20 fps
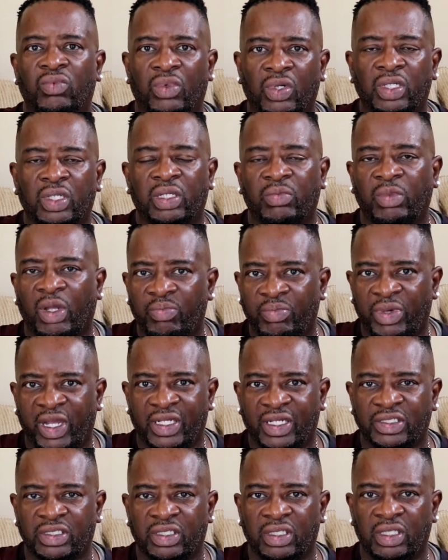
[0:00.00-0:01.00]
work in my
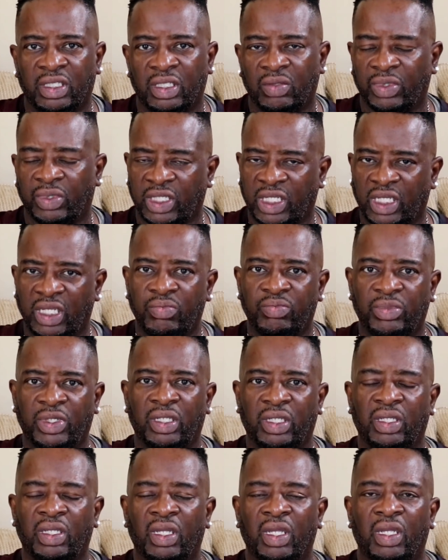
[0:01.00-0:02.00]
basket, and it would keep
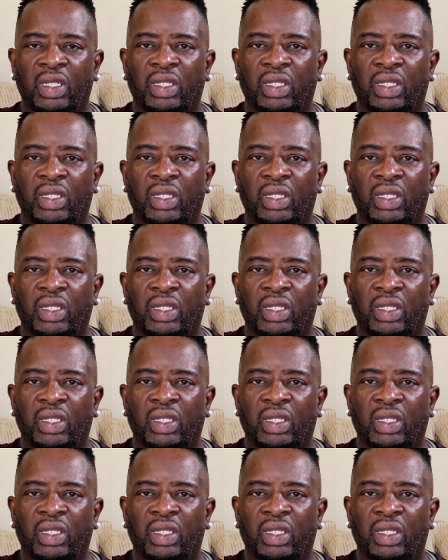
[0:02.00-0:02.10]
me,